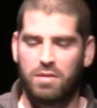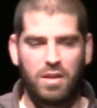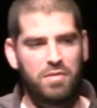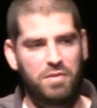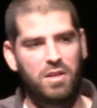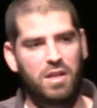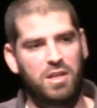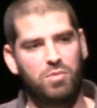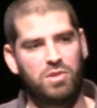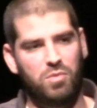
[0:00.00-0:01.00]
they feel
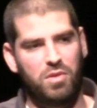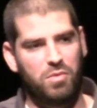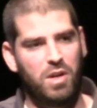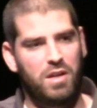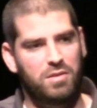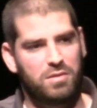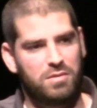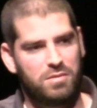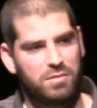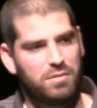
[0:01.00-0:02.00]
like it was worthwhile,
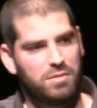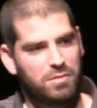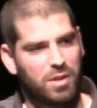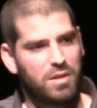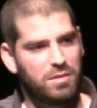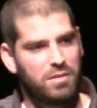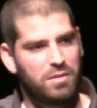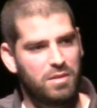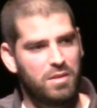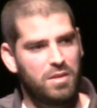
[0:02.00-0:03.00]
right?
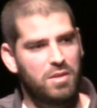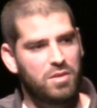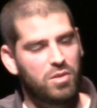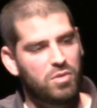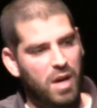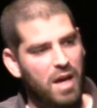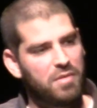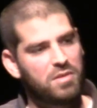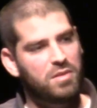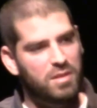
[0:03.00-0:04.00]
So you
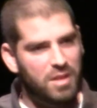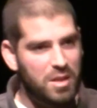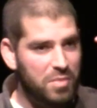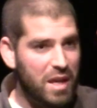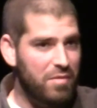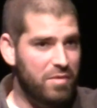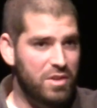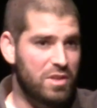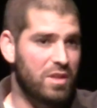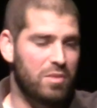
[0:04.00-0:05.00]
have to keep that
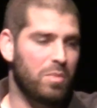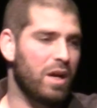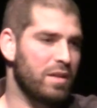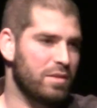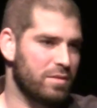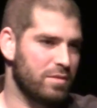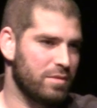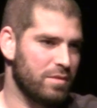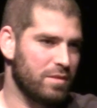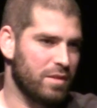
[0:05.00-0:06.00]
vision in mind,
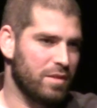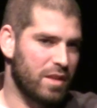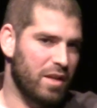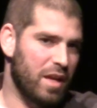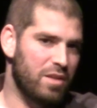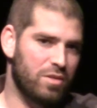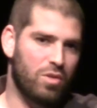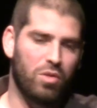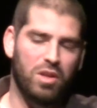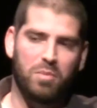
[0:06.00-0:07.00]
that
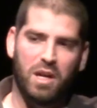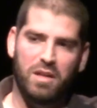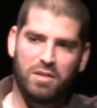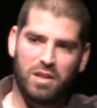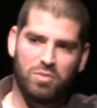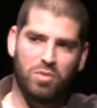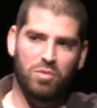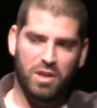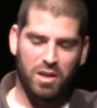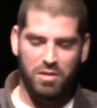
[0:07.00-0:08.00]
end goal in mind, and that's what
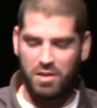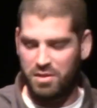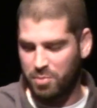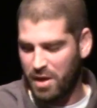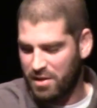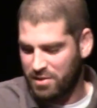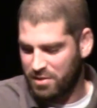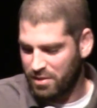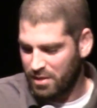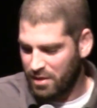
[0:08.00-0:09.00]
will carry us
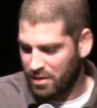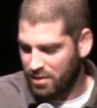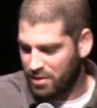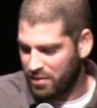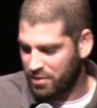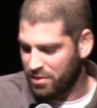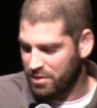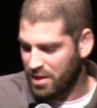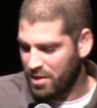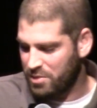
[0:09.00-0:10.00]
past the
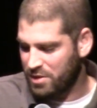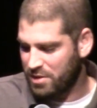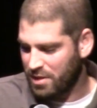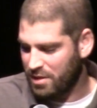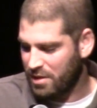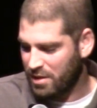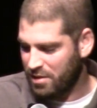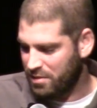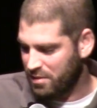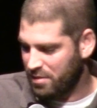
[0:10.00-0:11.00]
difficult times. Inshallah,
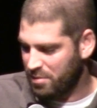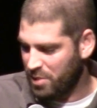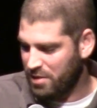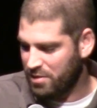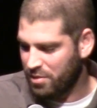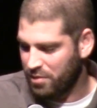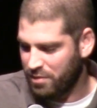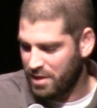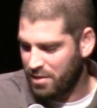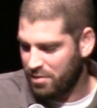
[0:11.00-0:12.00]
I'll pass it
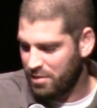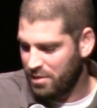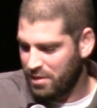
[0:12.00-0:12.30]
over now